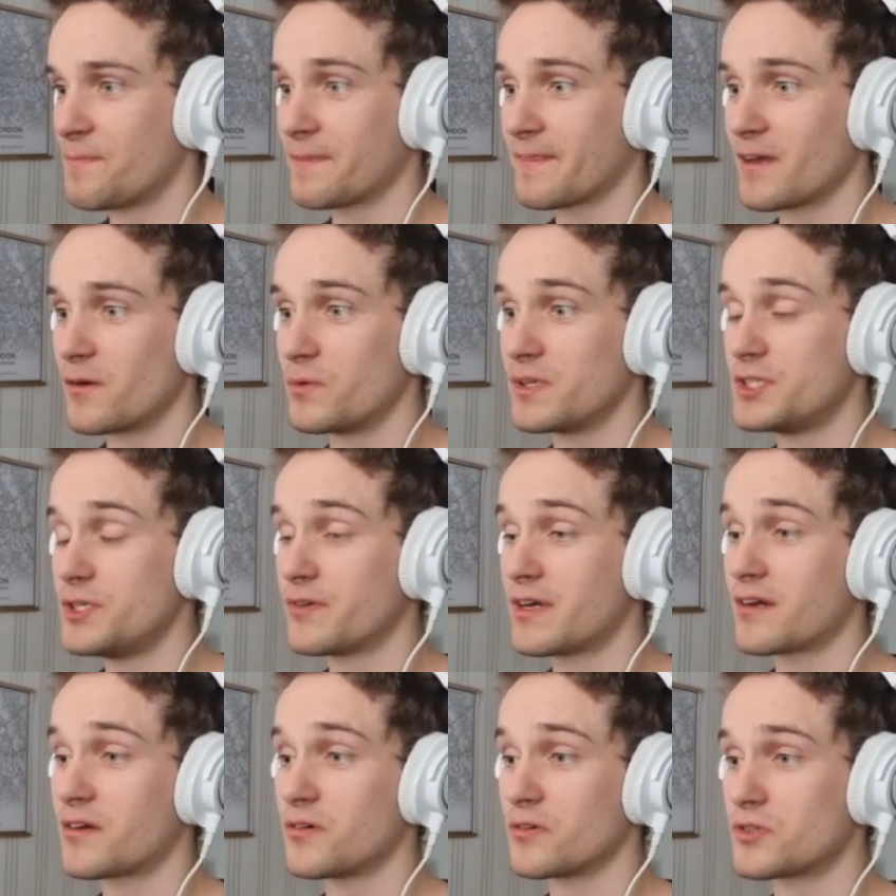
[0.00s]
which
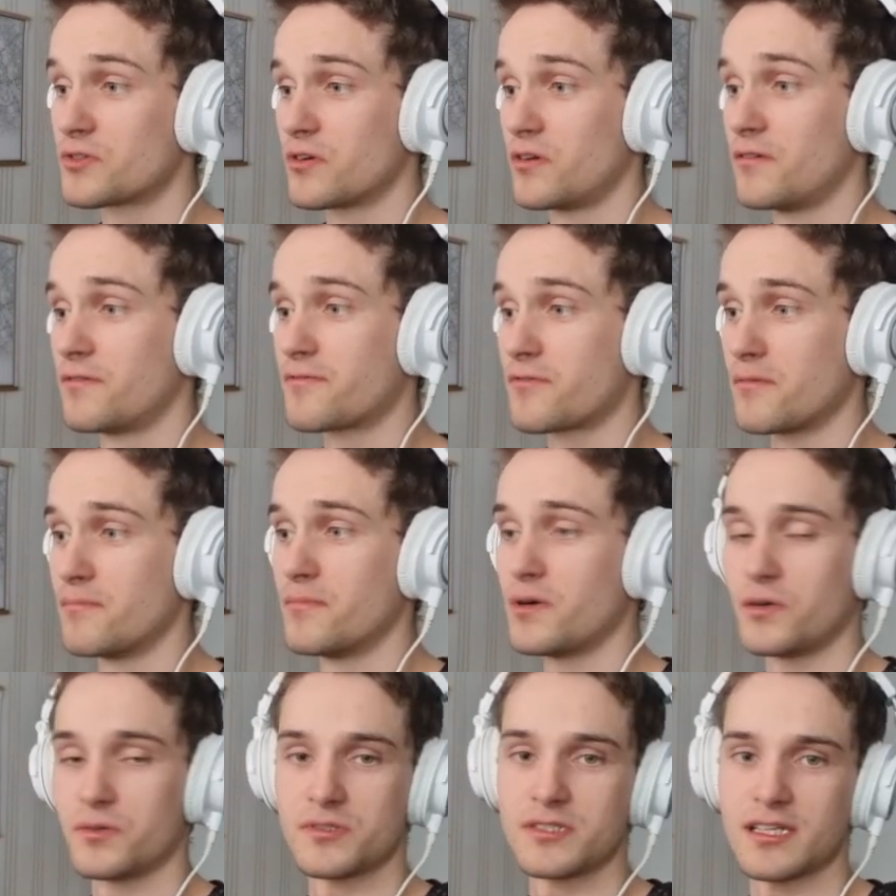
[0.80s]
you can control from
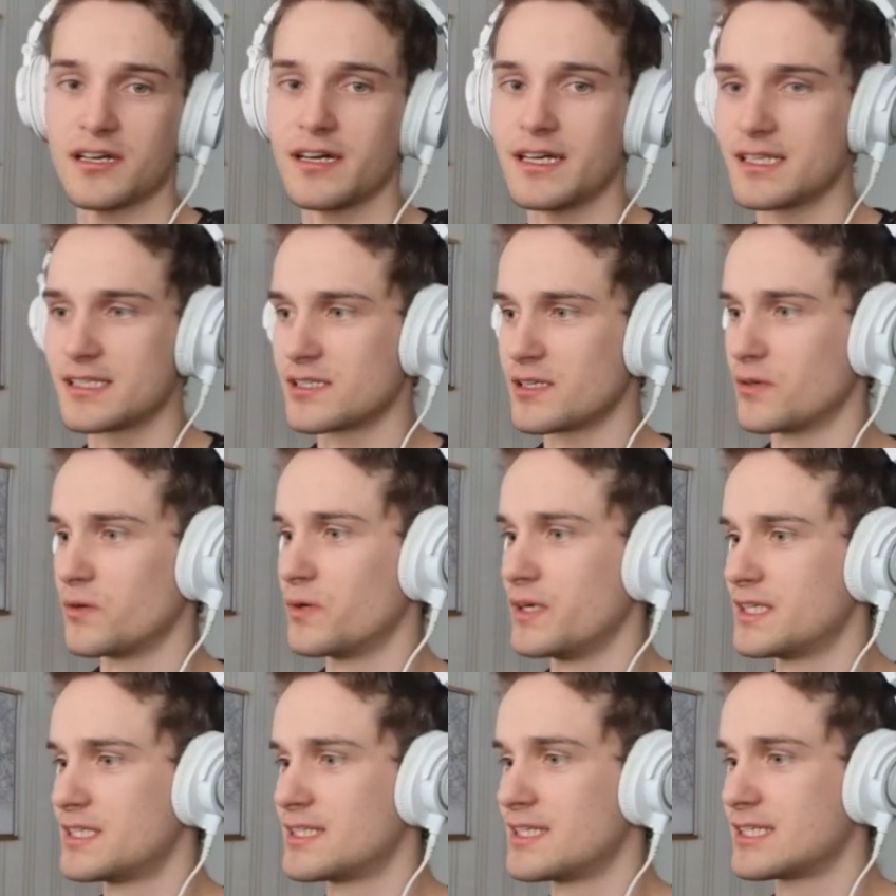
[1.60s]
both sides.
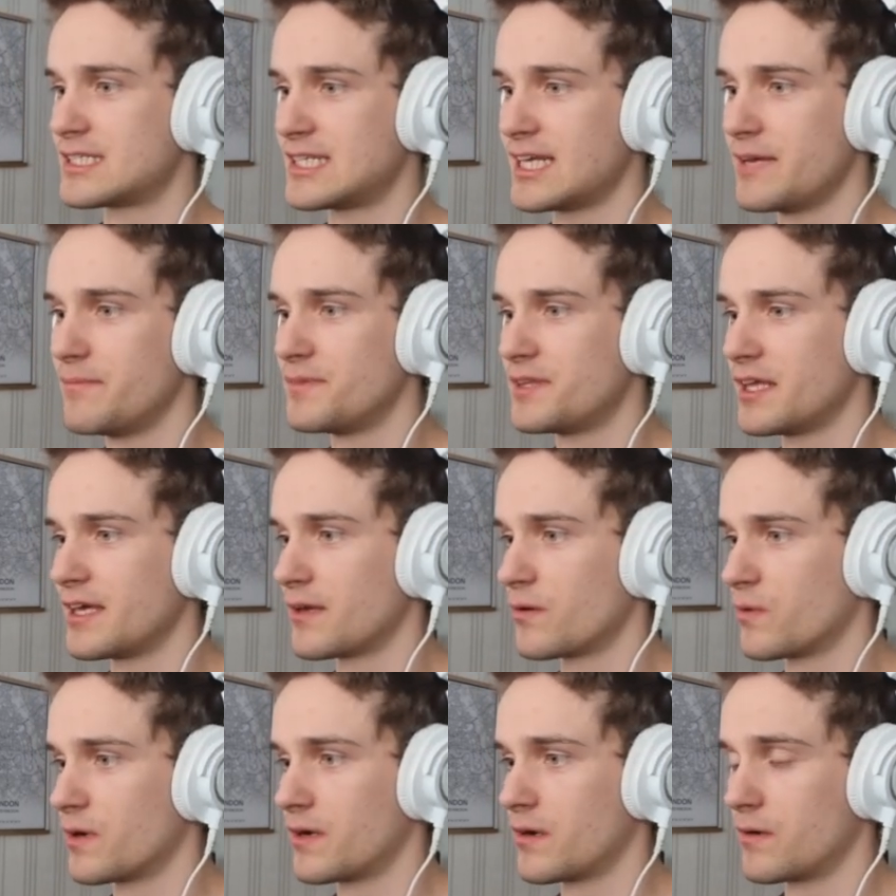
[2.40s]
So it's the same
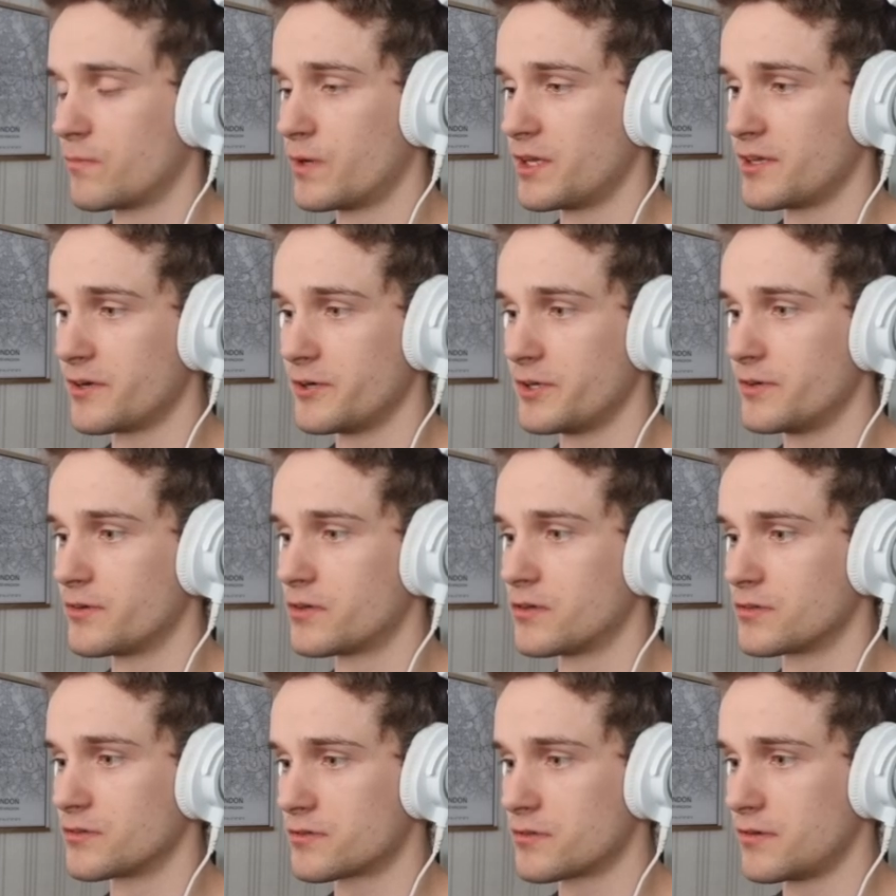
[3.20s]
thing whether you
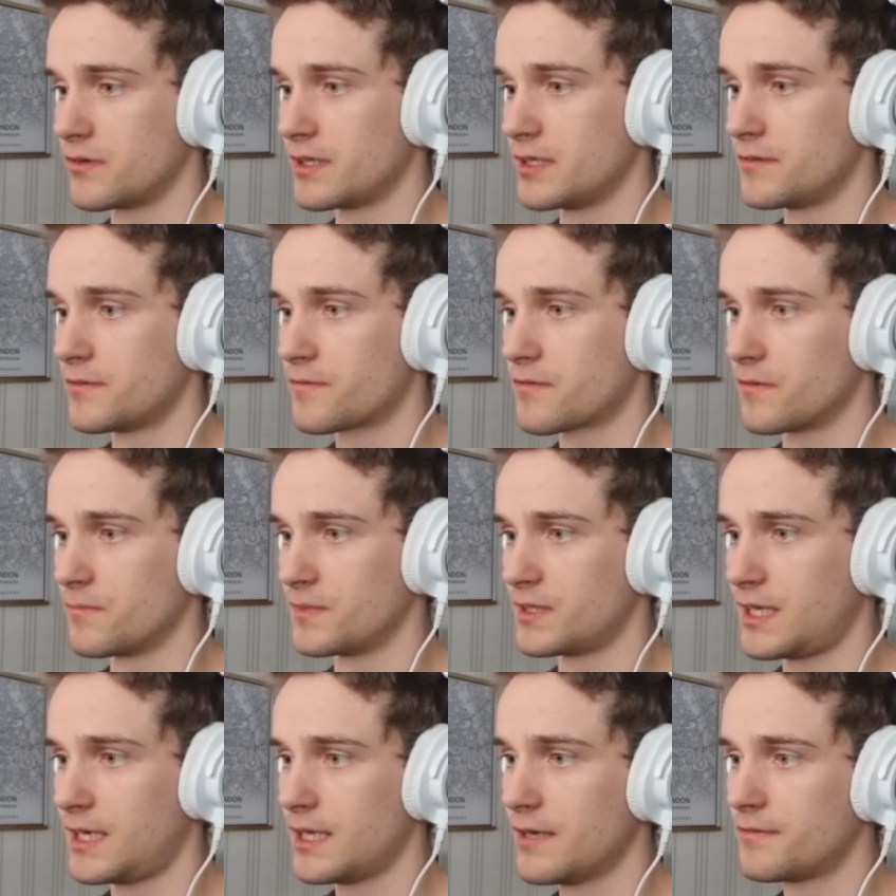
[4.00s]
control it from
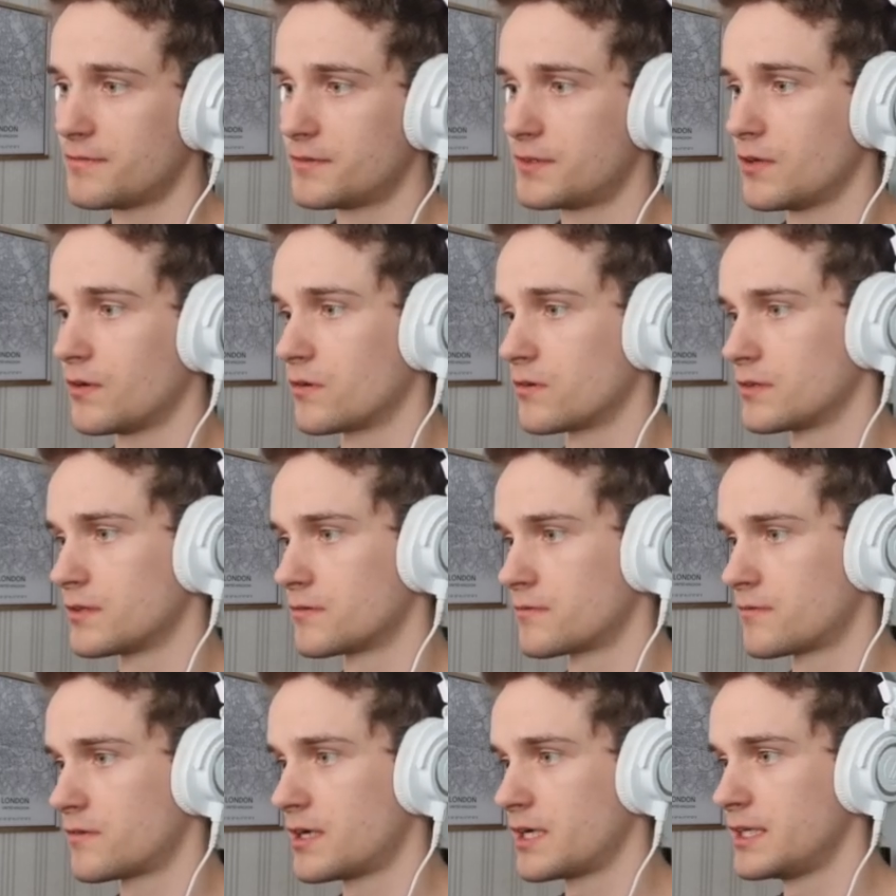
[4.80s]
the left or
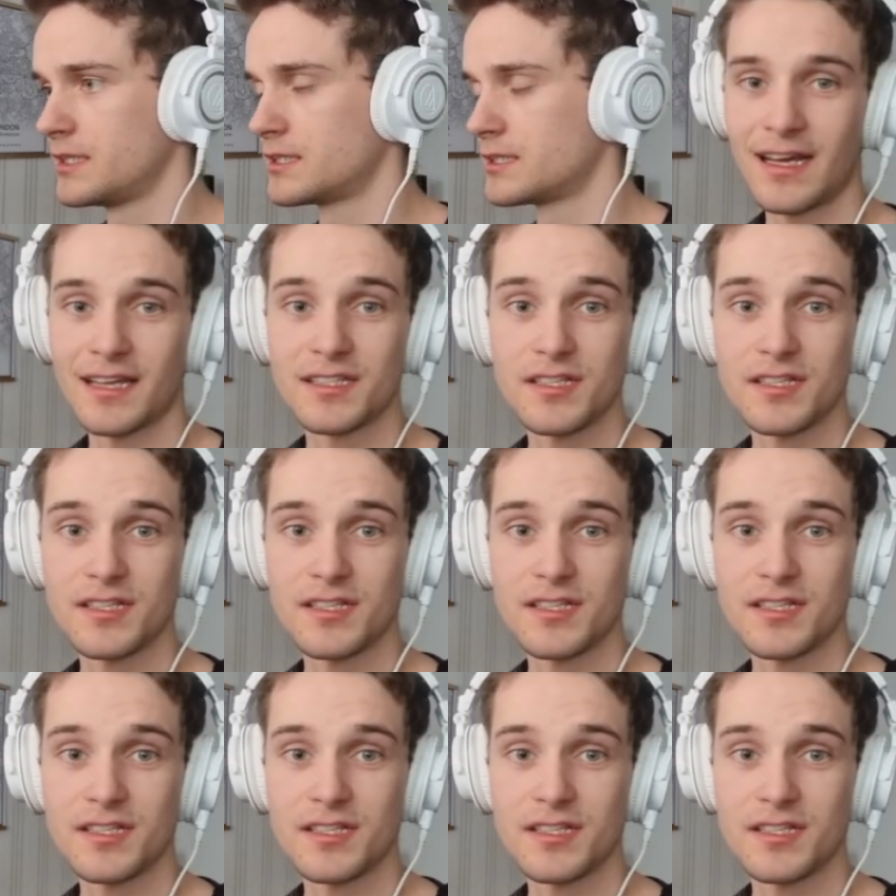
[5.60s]
the right.